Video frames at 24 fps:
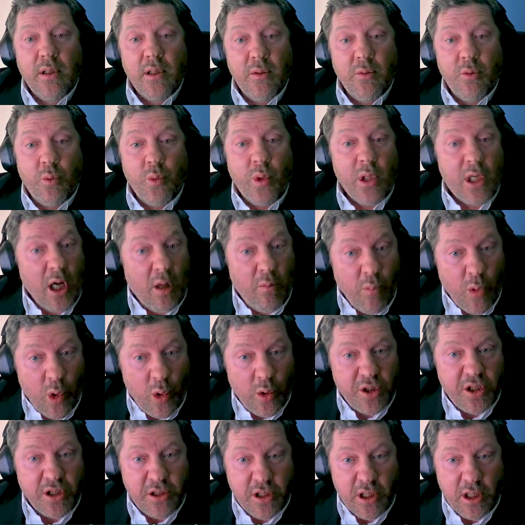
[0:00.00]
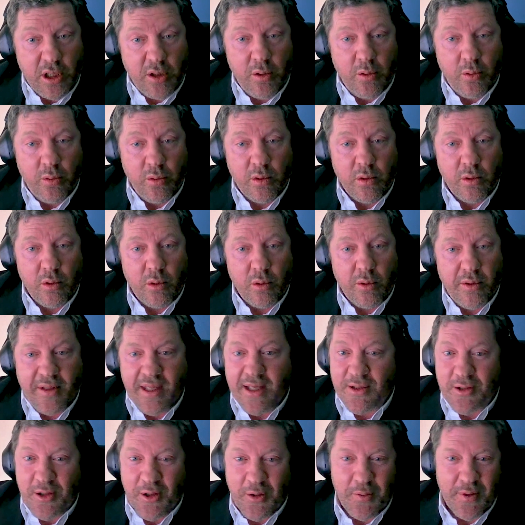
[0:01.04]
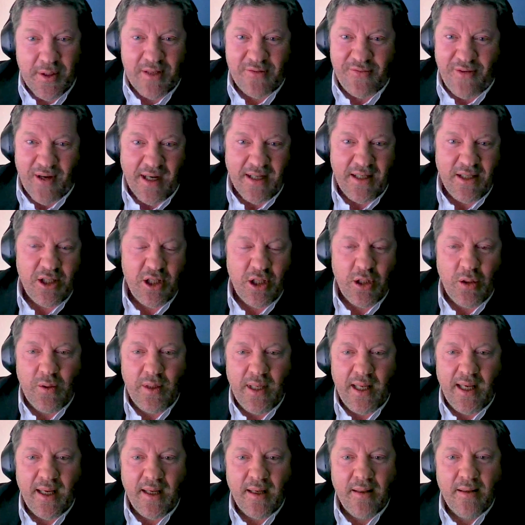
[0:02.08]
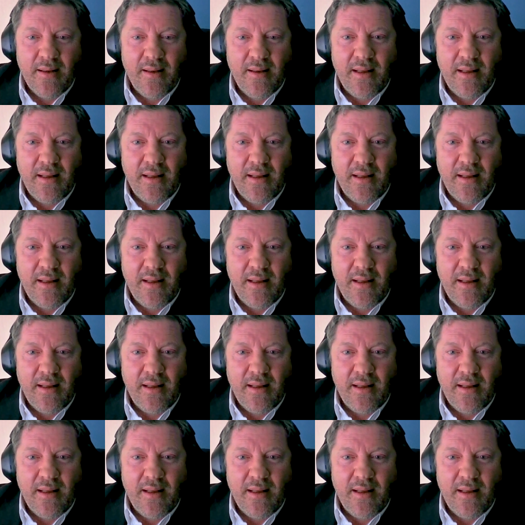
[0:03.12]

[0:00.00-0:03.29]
We've got more to do. There's always fine tuning.